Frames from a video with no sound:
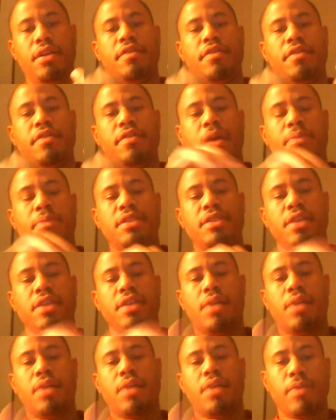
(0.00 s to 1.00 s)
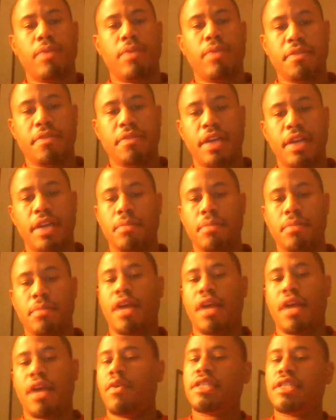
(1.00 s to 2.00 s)
From web design, I went into web development.
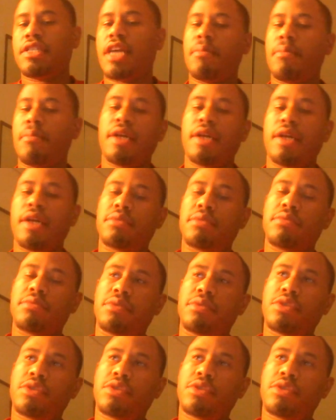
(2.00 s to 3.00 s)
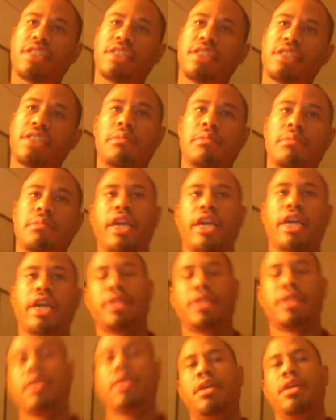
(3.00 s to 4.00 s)
And I've always had my twist in
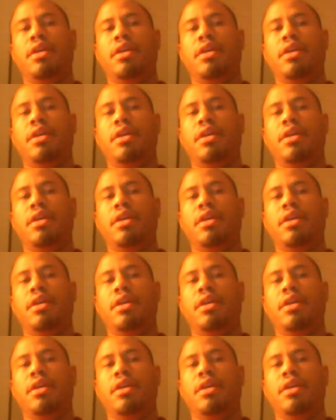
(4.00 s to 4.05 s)
marketing.